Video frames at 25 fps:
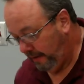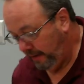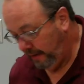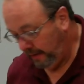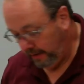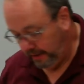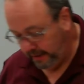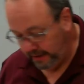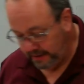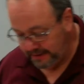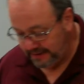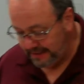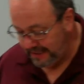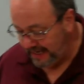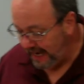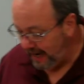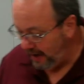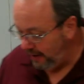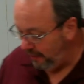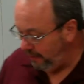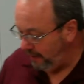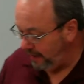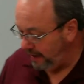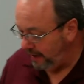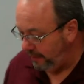Because
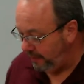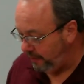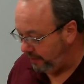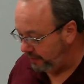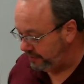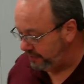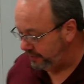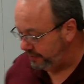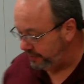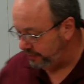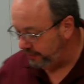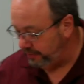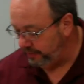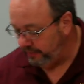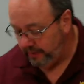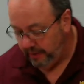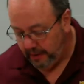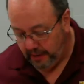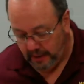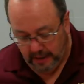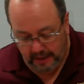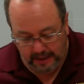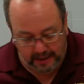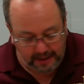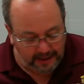now what I want to do
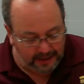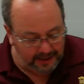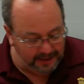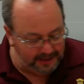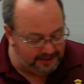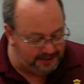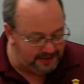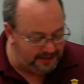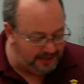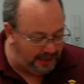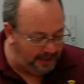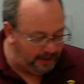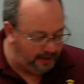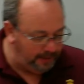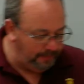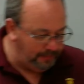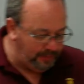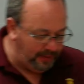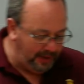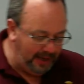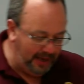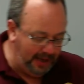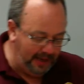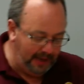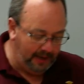is take a
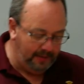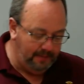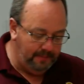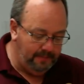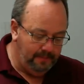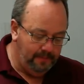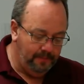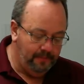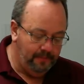pen